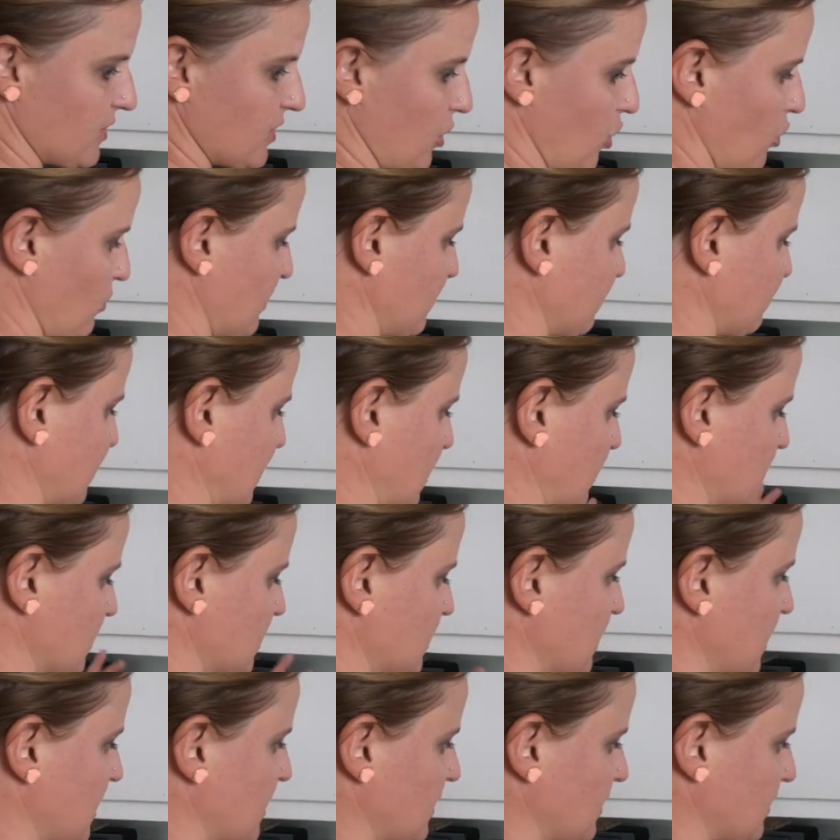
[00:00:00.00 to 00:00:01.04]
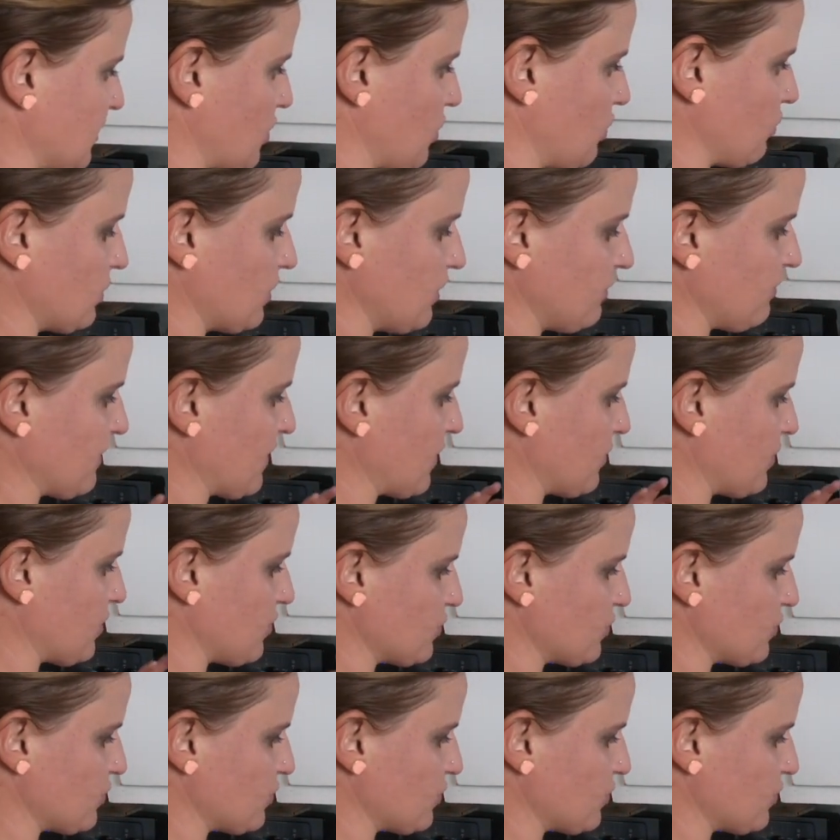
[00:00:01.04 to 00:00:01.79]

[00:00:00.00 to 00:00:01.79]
with almond flour and coconut flour.